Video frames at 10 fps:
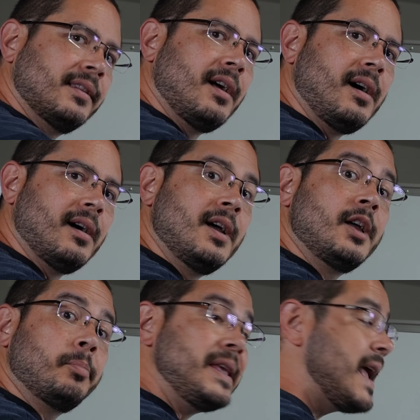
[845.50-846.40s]
law
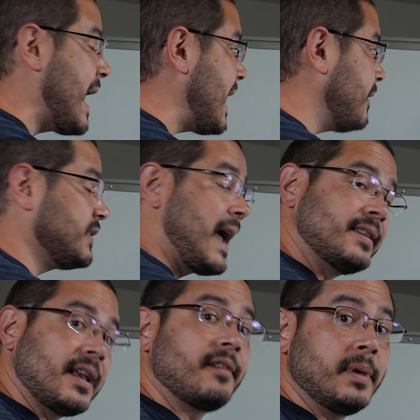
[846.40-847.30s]
behaves
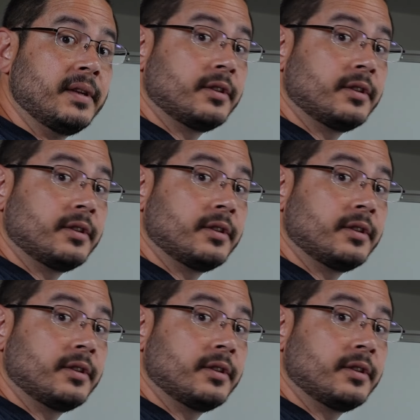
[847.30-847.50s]
as I've been